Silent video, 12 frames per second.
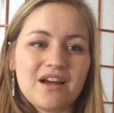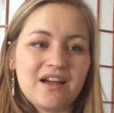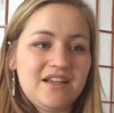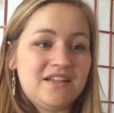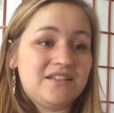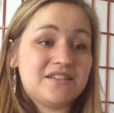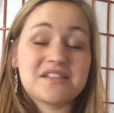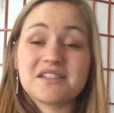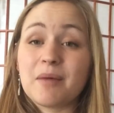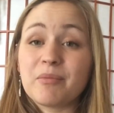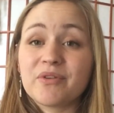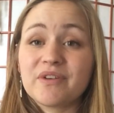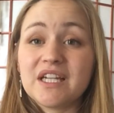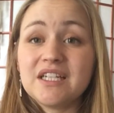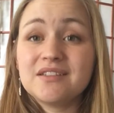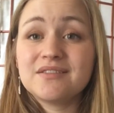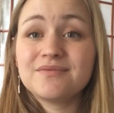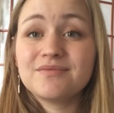In summary,
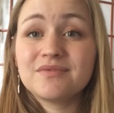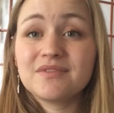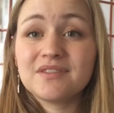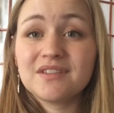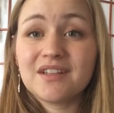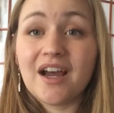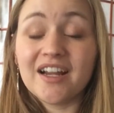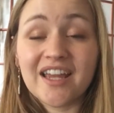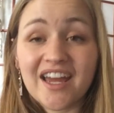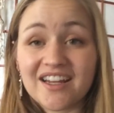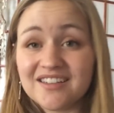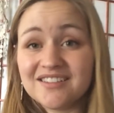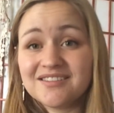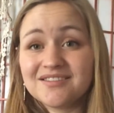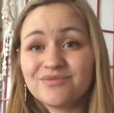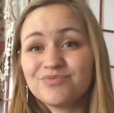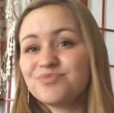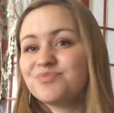again,
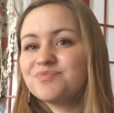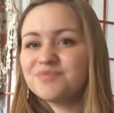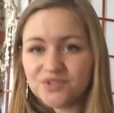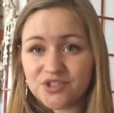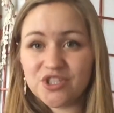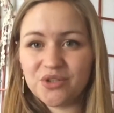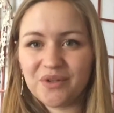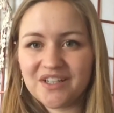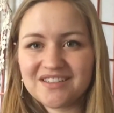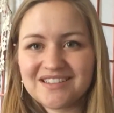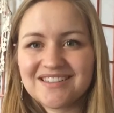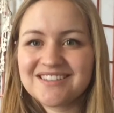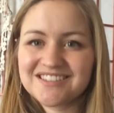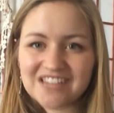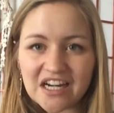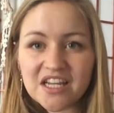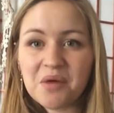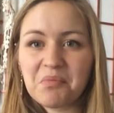do it.
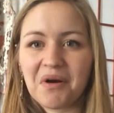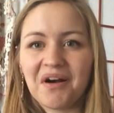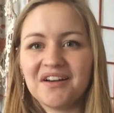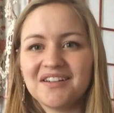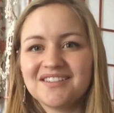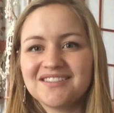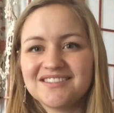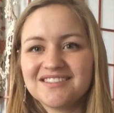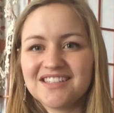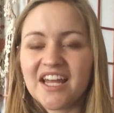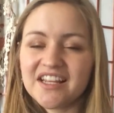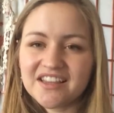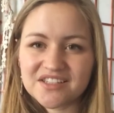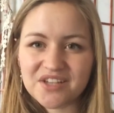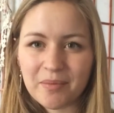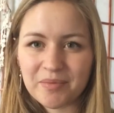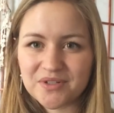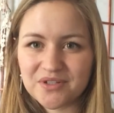Study abroad. Take this
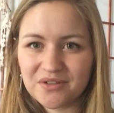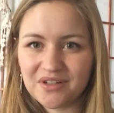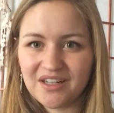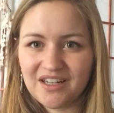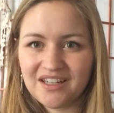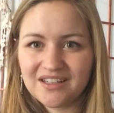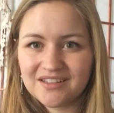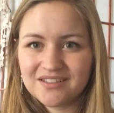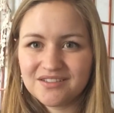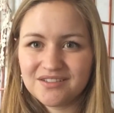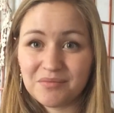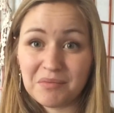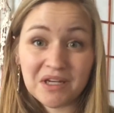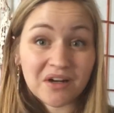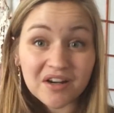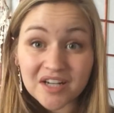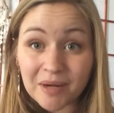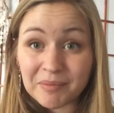opportunity. It may
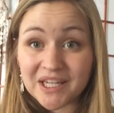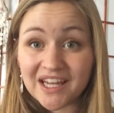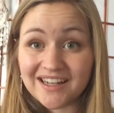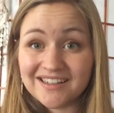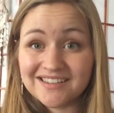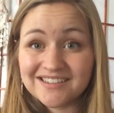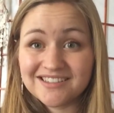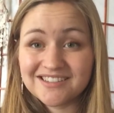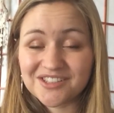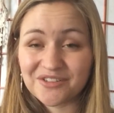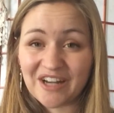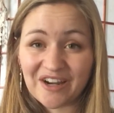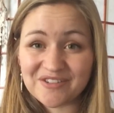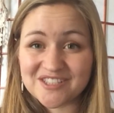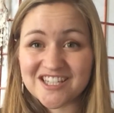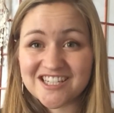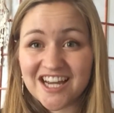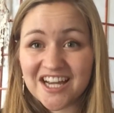not come again, so now is
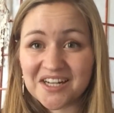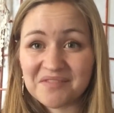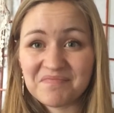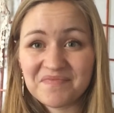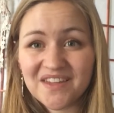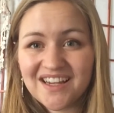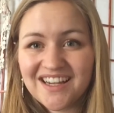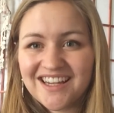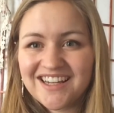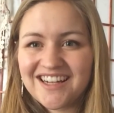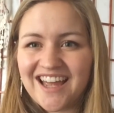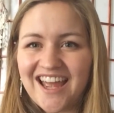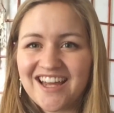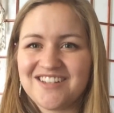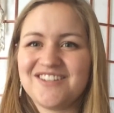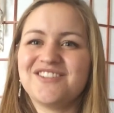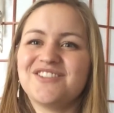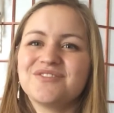the time.
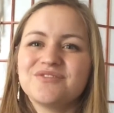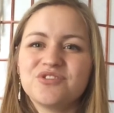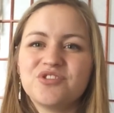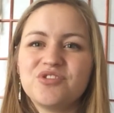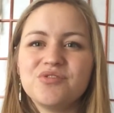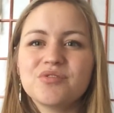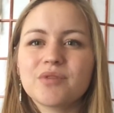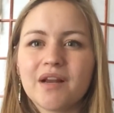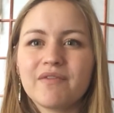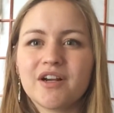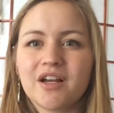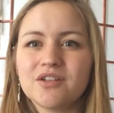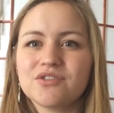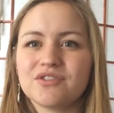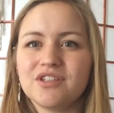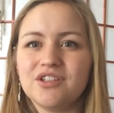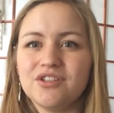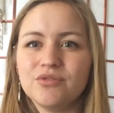And choose whatever
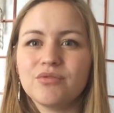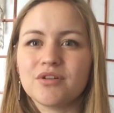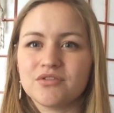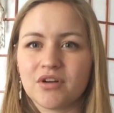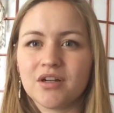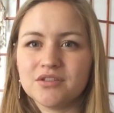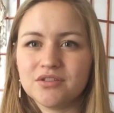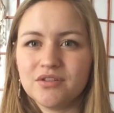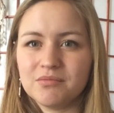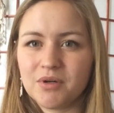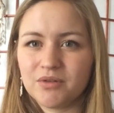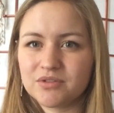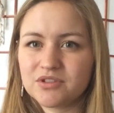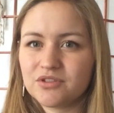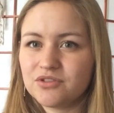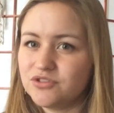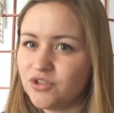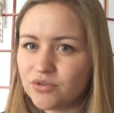country you are drawn to the most.
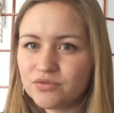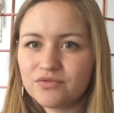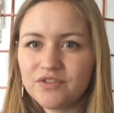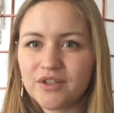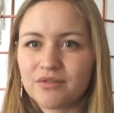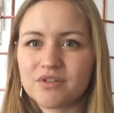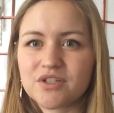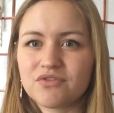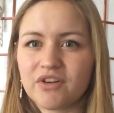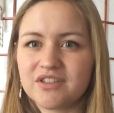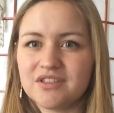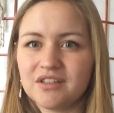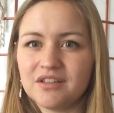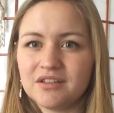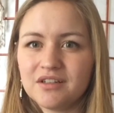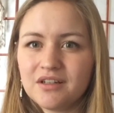Don't feel restricted